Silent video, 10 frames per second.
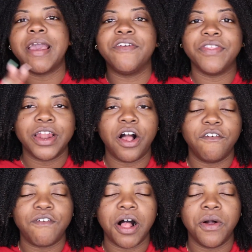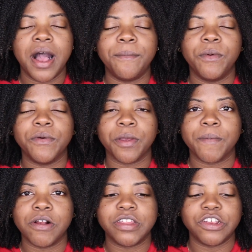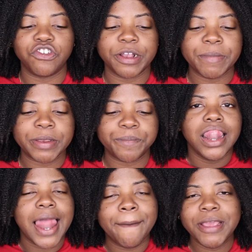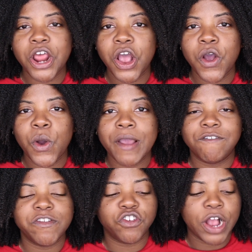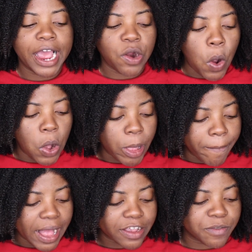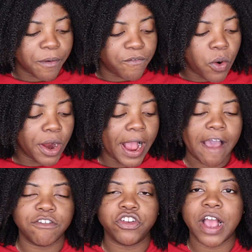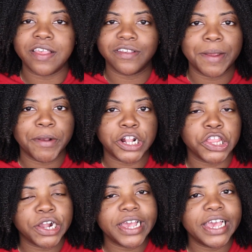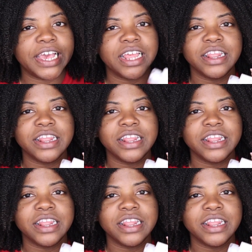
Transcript: And then I'll follow up with a protein treatment. Let me know if you've tried Olaplex before. Have you tried this number 3?